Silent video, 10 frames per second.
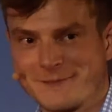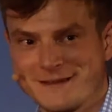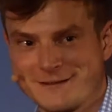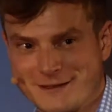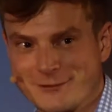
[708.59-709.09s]

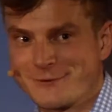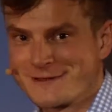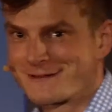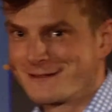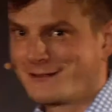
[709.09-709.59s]
it
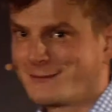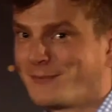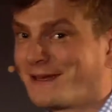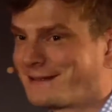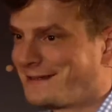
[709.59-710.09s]
was a
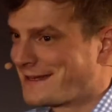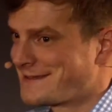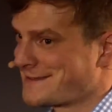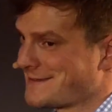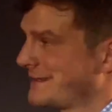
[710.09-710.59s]
bad
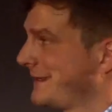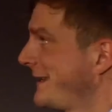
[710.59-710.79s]
licensing